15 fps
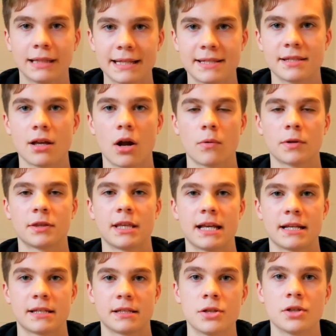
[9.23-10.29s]
Let's start with
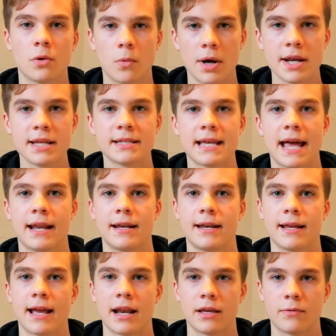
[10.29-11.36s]
this. So what is
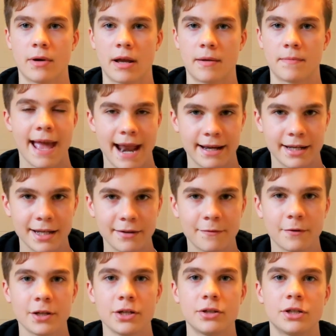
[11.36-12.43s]
editing anyway? Editing
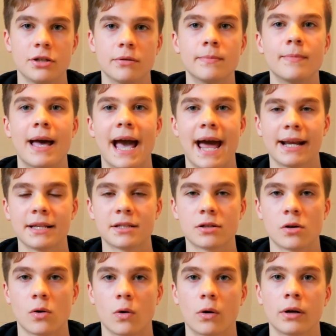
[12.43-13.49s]
for YouTube, at its
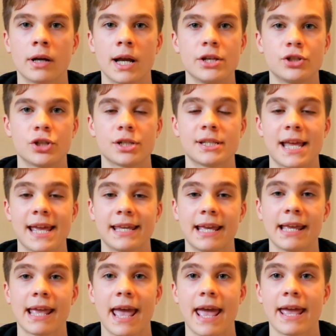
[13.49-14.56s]
core, is just
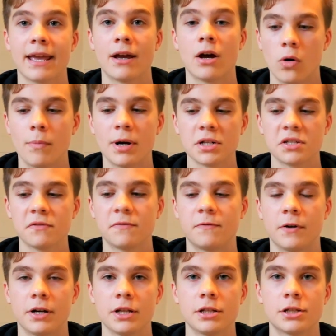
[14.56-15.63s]
taking a whole bunch of
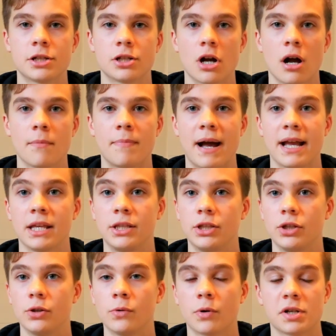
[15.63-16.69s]
footage shot by
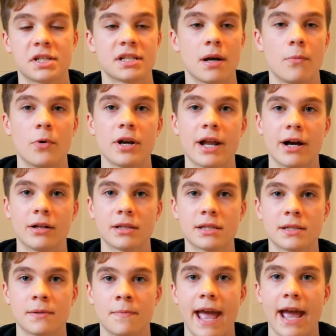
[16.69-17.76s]
you or someone
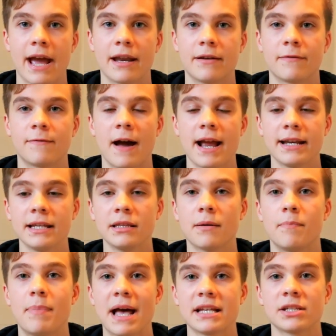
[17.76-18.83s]
else and finding
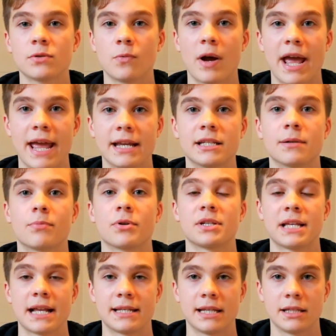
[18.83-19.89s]
the best way to
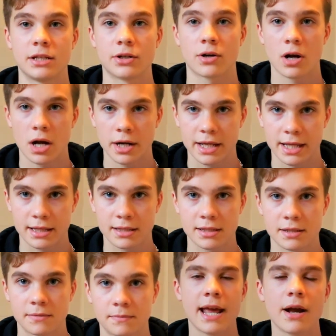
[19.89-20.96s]
present it to your audience.
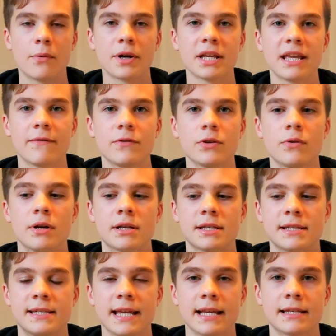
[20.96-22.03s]
So today I want to give you
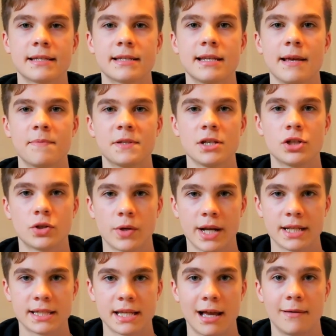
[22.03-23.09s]
6 tips and
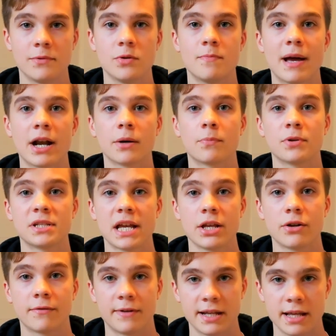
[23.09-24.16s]
tricks to help you better
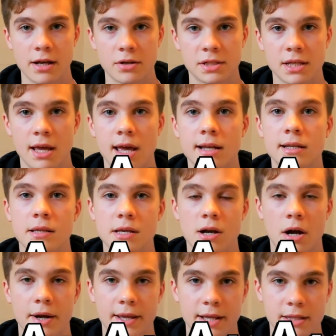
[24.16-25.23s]
present your videos to the
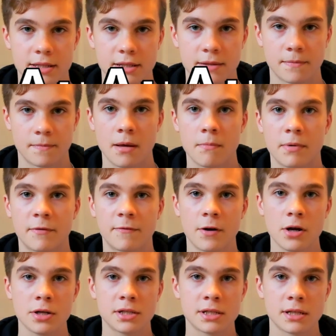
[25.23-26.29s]
audience. But
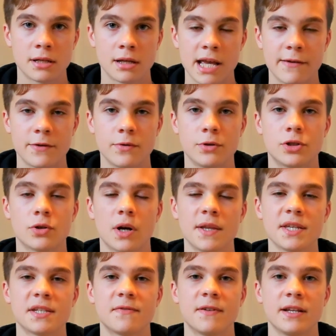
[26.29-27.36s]
first, if you
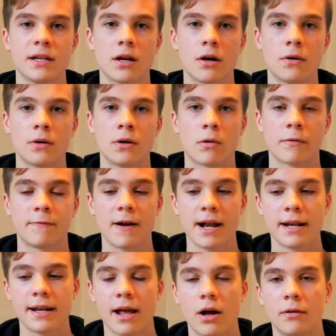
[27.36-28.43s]
enjoy this video or
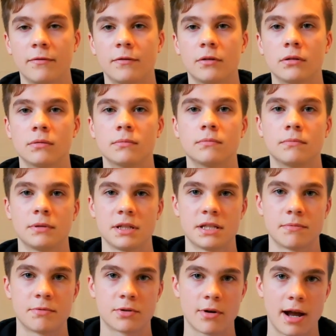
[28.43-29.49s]
find it helpful, please
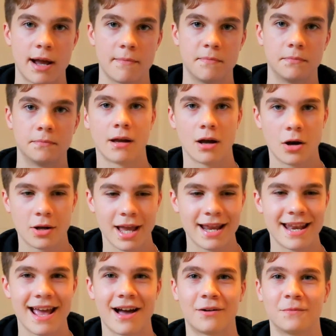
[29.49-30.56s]
subscribe.
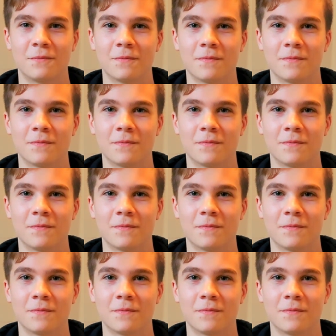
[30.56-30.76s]
Okay, now,